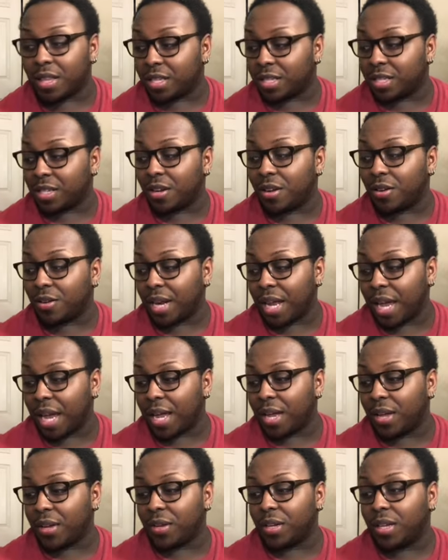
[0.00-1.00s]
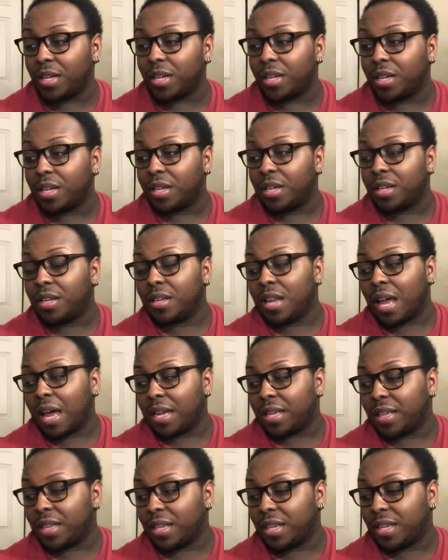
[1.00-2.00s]
this to go down
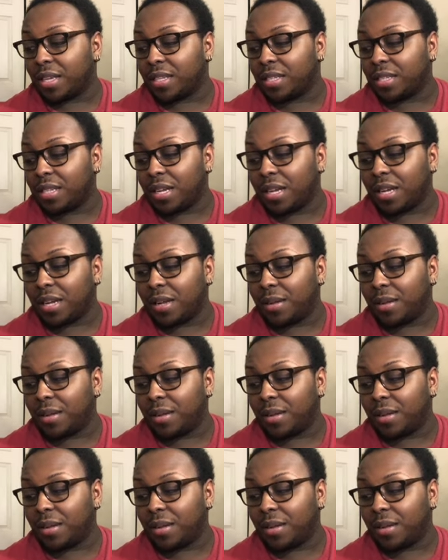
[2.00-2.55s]
like this.